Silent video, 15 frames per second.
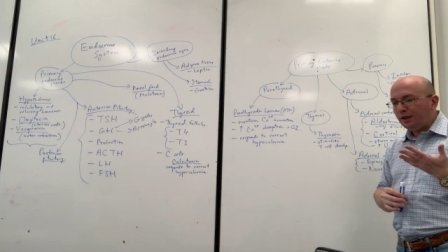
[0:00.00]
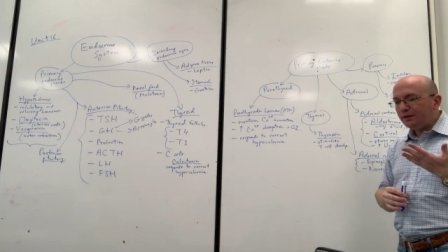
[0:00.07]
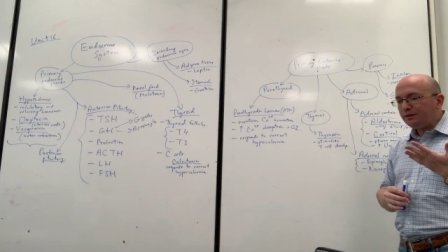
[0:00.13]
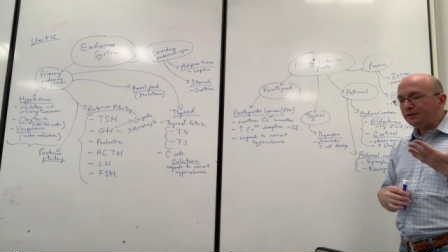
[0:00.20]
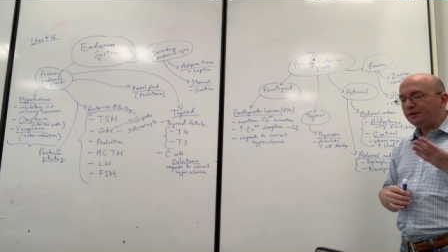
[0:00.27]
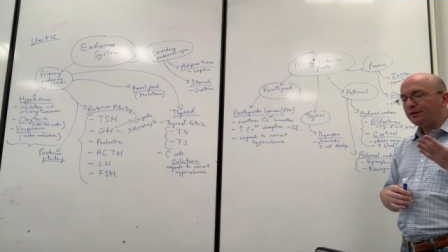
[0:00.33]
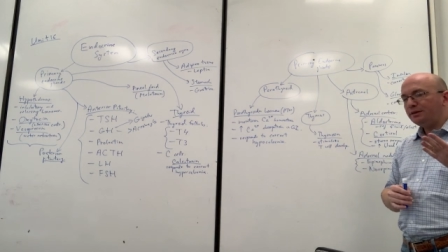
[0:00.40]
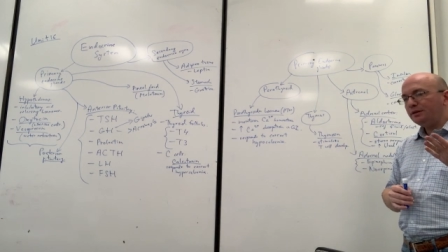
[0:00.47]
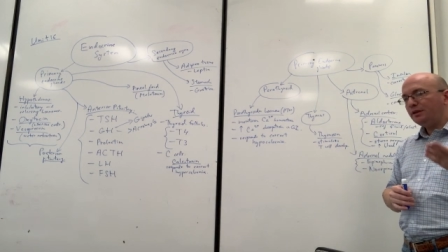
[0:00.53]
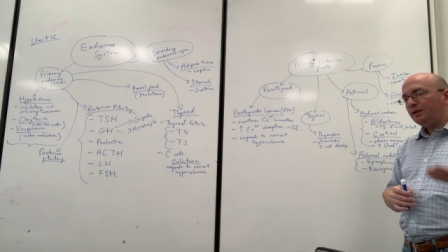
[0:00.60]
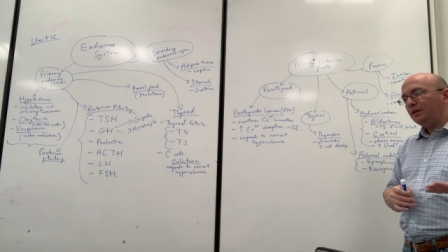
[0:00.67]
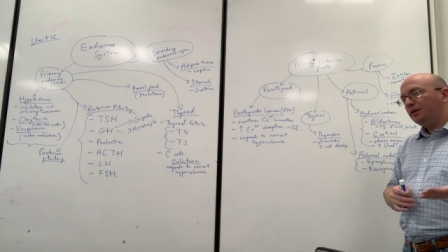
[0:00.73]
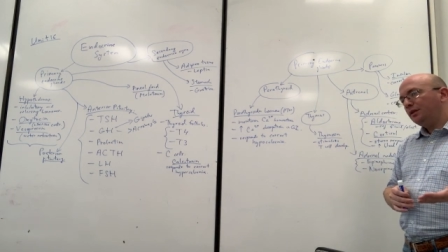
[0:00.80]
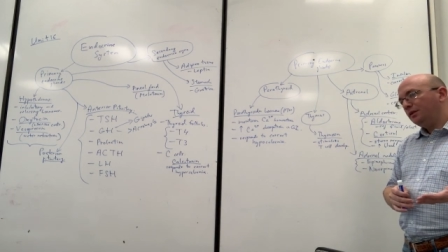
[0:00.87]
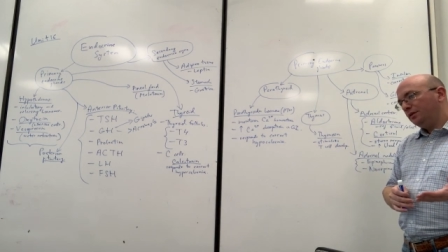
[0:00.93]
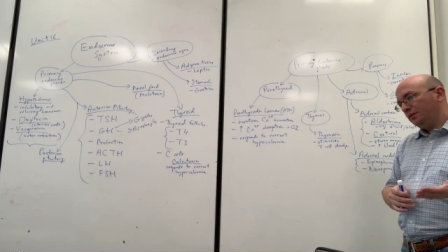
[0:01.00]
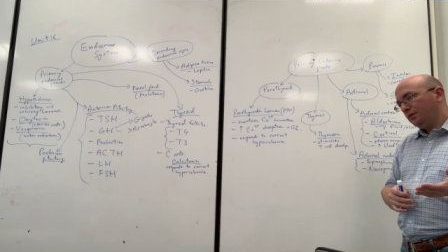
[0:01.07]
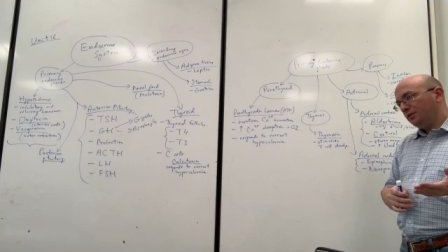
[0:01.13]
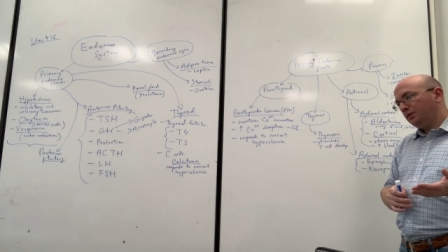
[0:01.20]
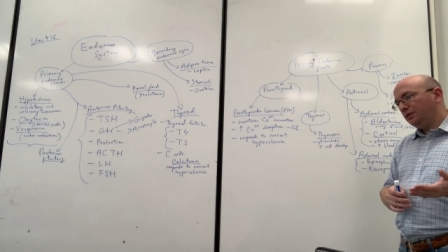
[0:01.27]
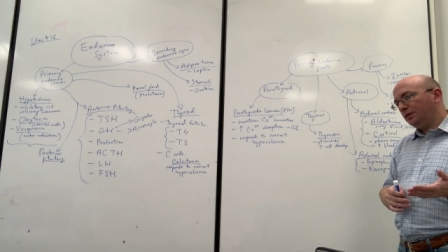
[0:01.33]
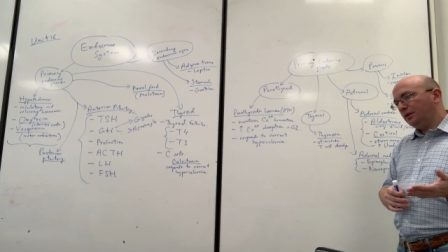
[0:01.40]
that's
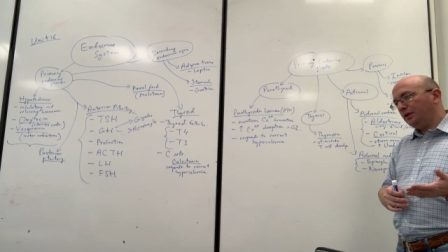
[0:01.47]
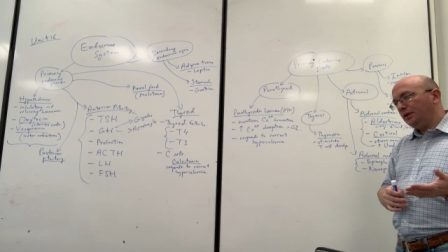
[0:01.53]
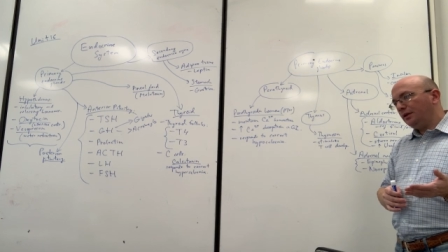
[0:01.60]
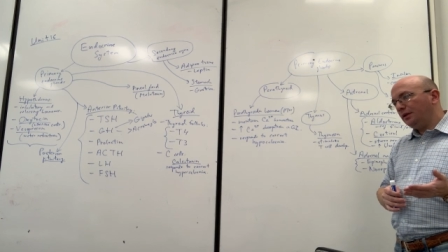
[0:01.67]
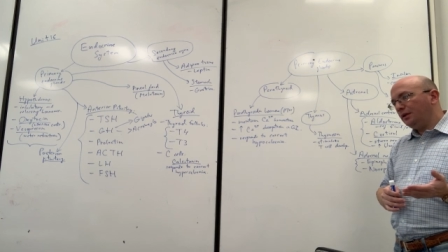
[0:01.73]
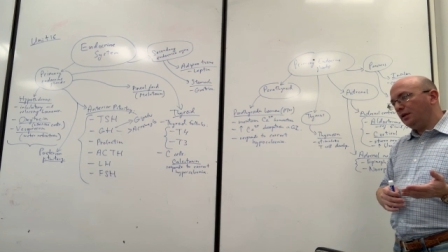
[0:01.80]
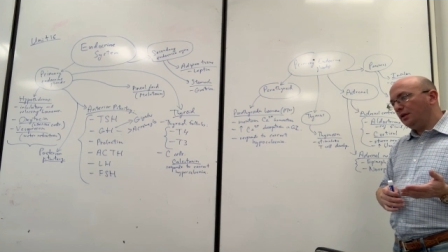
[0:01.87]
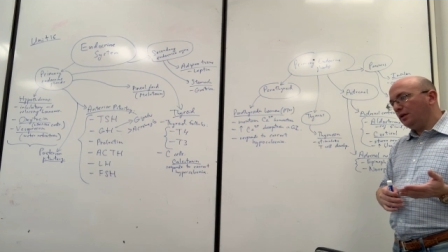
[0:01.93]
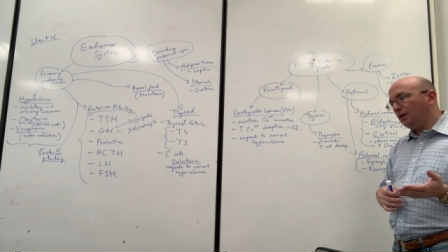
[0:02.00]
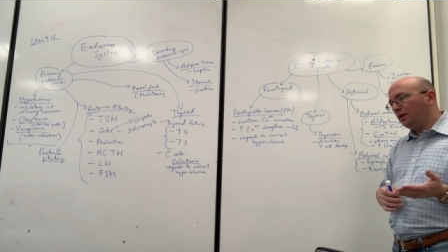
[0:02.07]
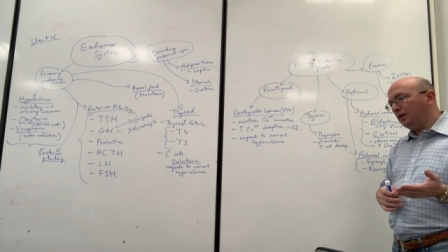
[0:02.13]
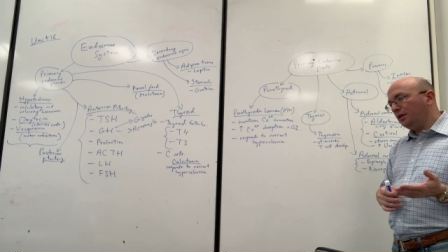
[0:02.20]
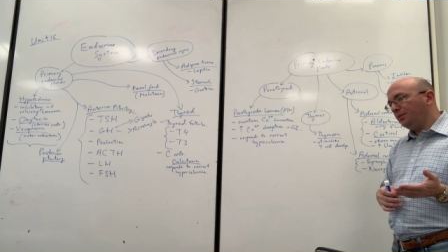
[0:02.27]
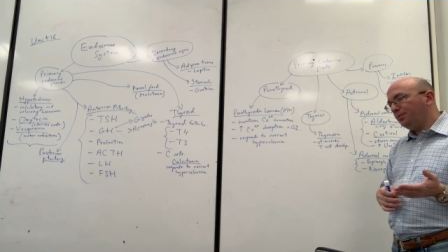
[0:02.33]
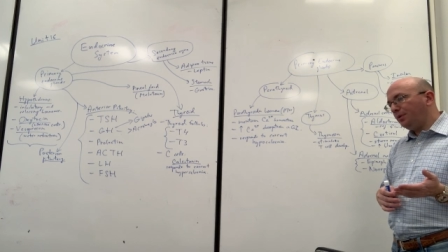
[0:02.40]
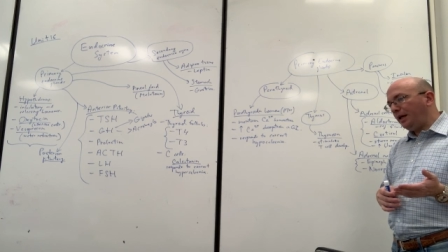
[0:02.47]
uh,